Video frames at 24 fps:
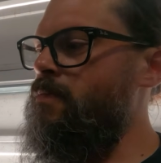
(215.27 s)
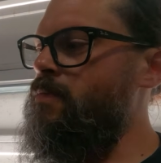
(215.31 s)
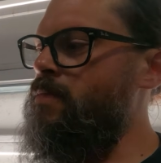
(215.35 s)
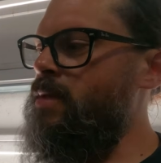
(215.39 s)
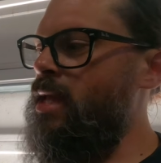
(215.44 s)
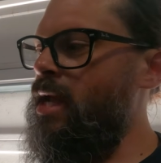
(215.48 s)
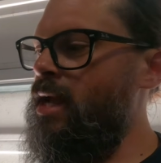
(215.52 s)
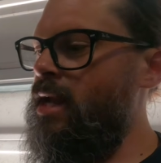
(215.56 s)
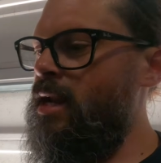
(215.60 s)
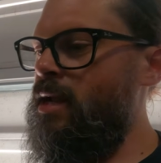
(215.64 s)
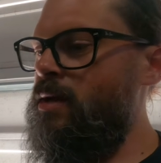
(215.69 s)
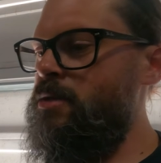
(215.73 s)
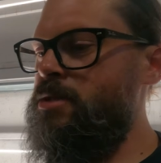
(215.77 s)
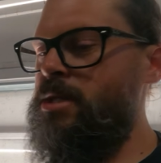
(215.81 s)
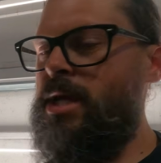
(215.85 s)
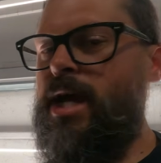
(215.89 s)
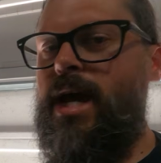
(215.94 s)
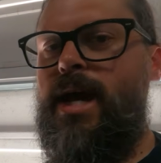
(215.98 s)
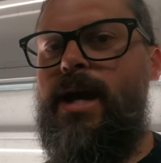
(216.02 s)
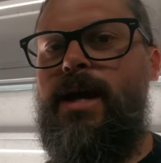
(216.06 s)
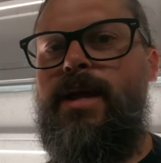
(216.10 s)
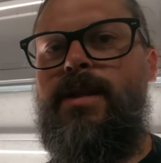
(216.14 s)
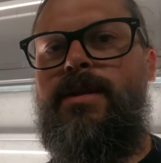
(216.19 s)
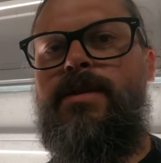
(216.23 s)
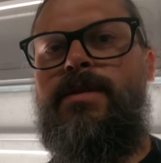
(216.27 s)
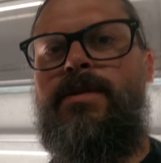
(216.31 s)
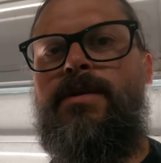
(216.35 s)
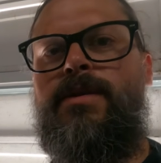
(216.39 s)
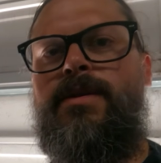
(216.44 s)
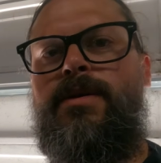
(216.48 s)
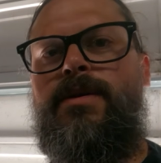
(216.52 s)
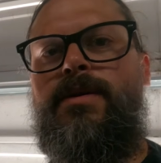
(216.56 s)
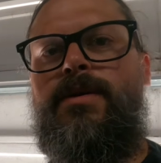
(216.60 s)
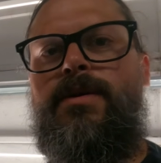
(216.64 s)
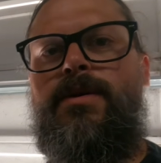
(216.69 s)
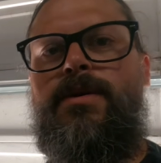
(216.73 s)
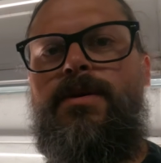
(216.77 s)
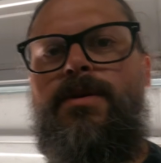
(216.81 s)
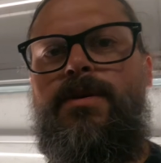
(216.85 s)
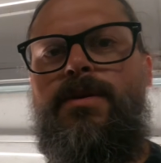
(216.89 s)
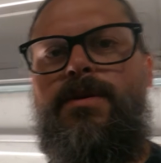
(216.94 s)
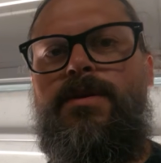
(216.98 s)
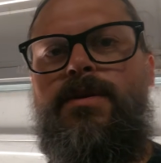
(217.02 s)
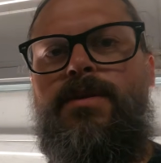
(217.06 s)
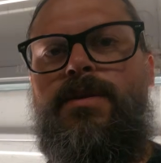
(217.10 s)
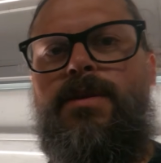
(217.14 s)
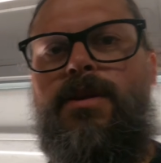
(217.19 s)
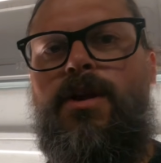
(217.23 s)
take it outside, and
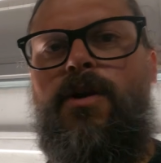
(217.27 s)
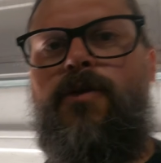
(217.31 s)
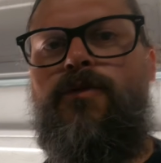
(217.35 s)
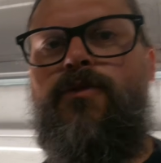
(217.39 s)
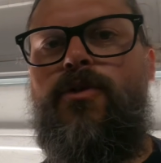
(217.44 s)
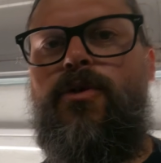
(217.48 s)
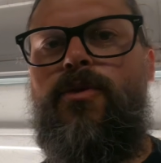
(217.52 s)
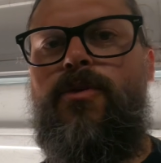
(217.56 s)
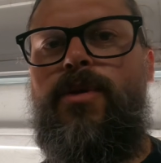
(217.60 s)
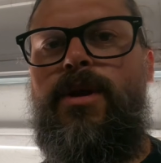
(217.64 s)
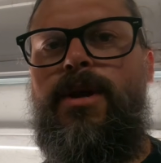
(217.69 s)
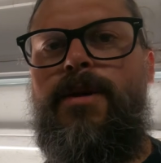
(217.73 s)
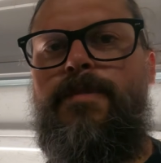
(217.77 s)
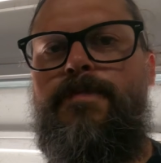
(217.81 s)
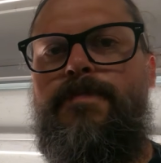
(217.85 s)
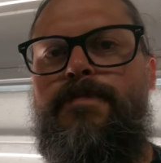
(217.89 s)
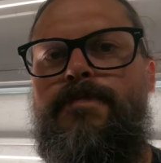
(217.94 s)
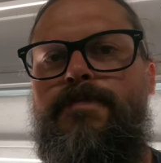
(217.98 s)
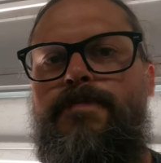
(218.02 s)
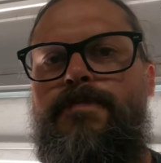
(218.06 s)
go for a rip.